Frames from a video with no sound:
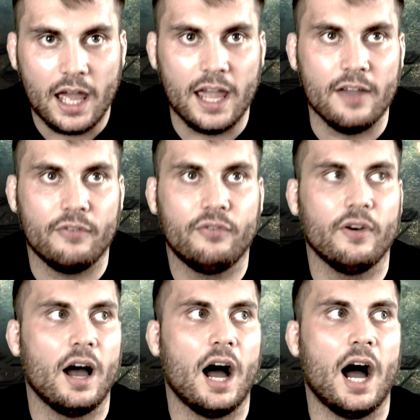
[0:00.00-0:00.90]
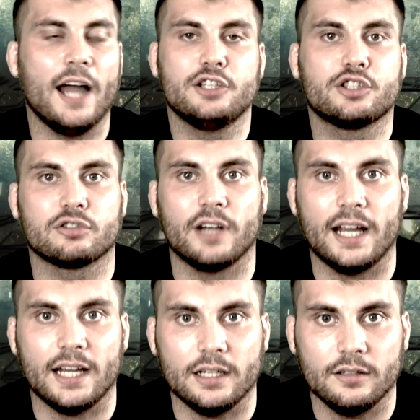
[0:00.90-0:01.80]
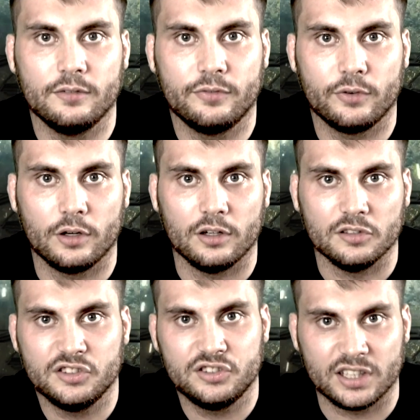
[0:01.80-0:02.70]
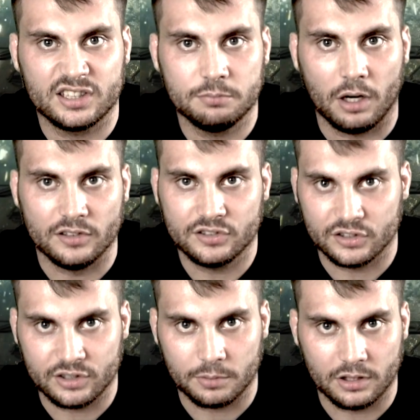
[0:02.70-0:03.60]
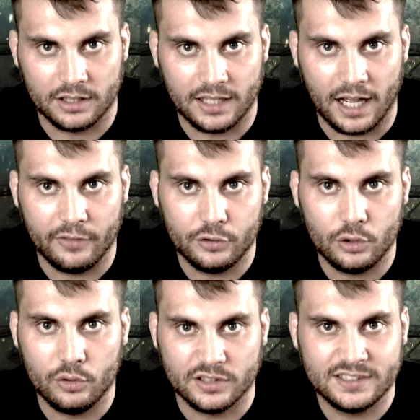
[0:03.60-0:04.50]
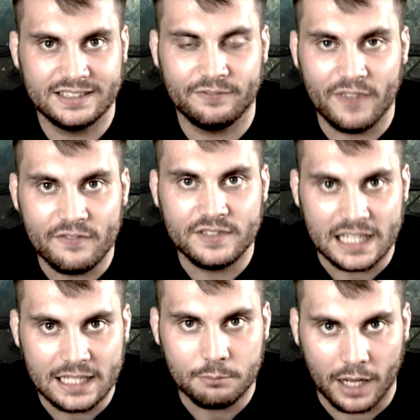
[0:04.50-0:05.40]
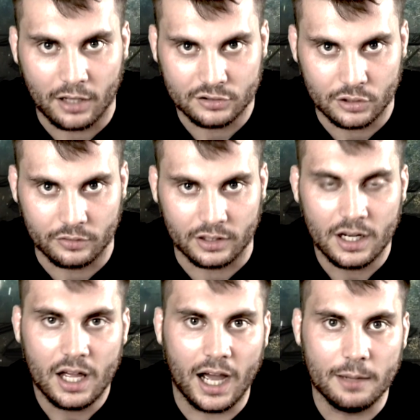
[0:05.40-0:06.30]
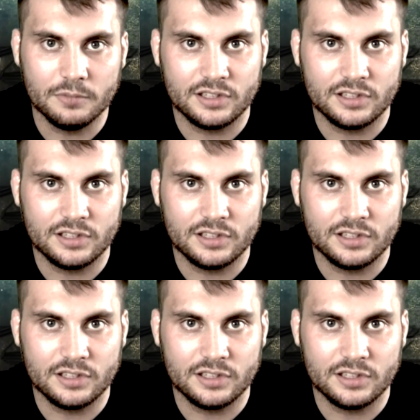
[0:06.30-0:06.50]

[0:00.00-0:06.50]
If I train for six months or something like that, and the dude is 15 pounds over, I'm